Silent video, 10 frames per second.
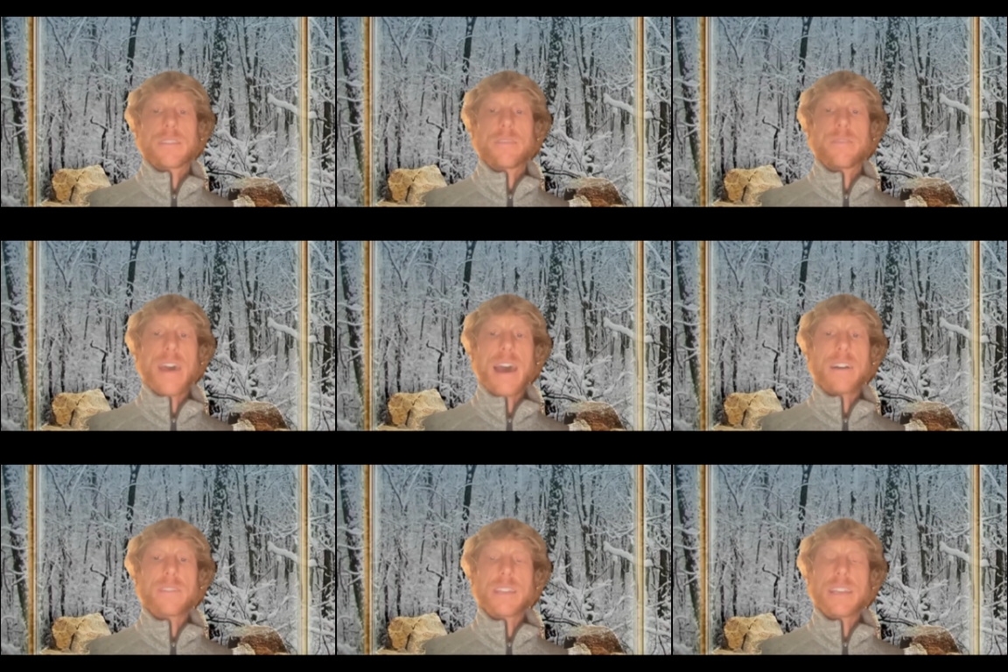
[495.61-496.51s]

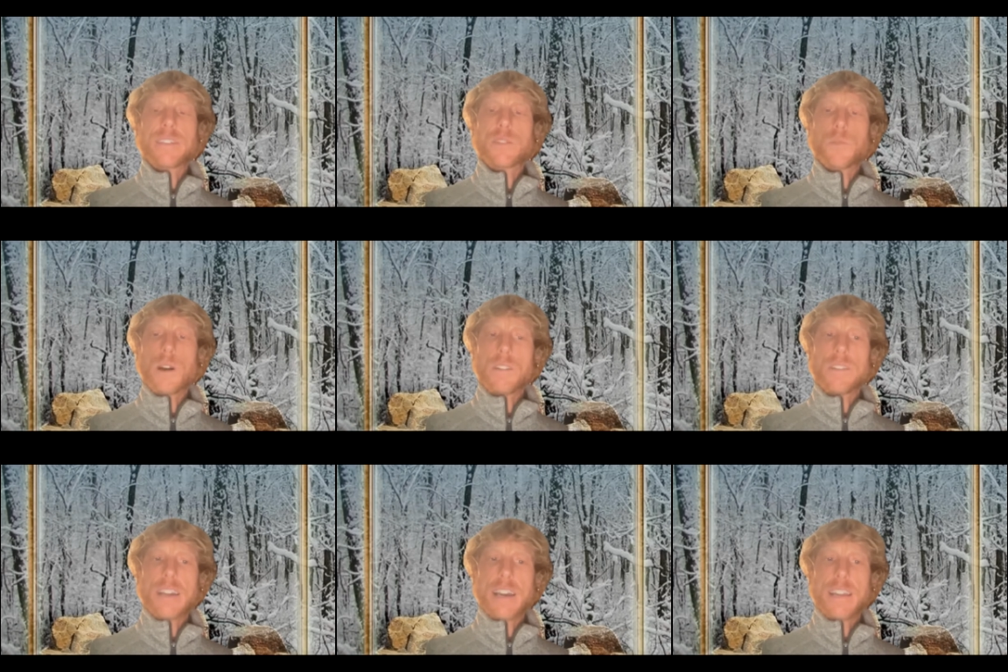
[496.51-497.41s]
found in Twelfth
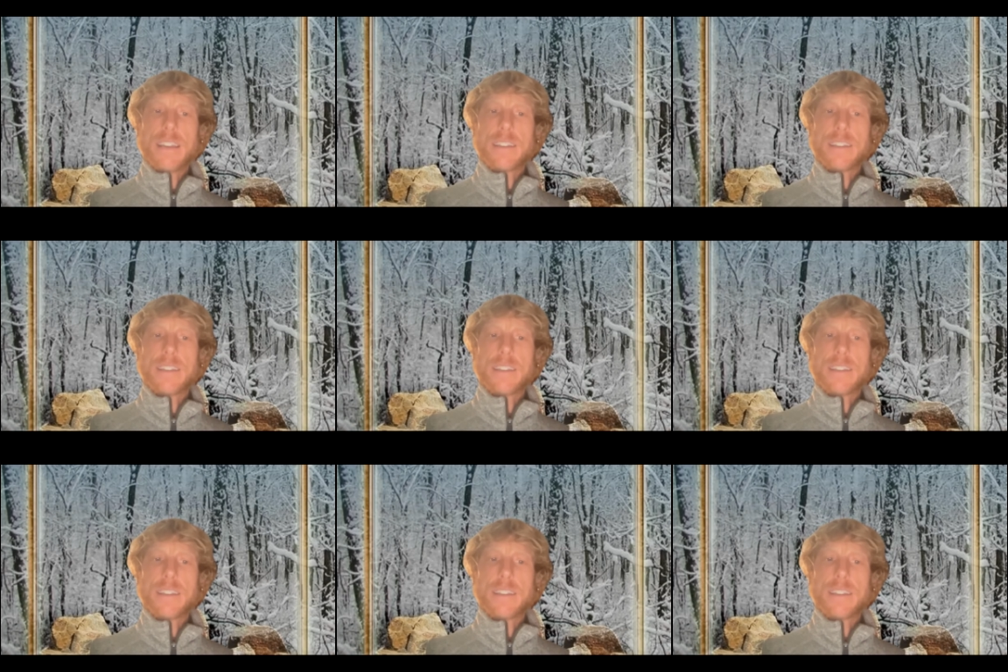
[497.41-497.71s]
Night